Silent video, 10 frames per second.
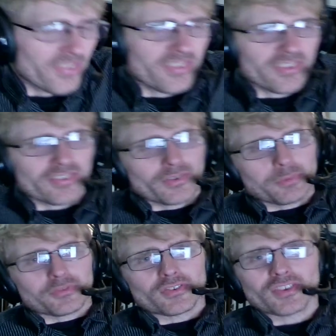is the
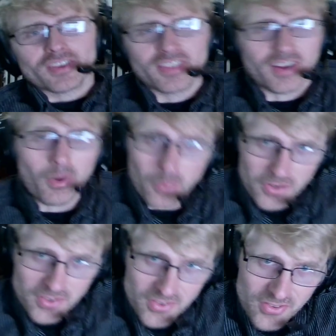scripture that I
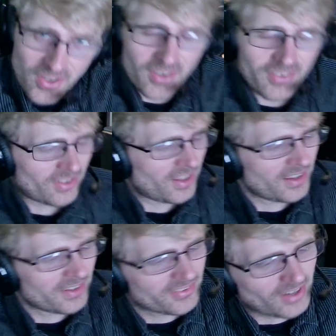wanted to share today.
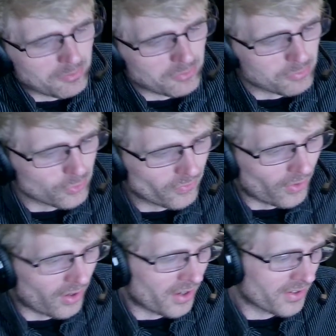It's time to move
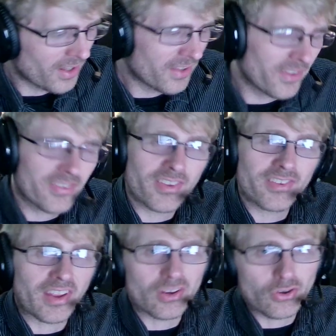on. This is
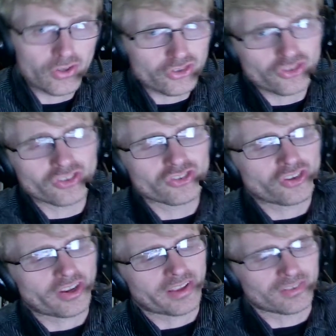a Christian
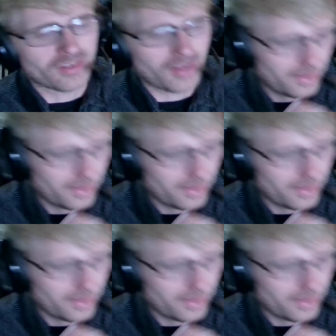channel.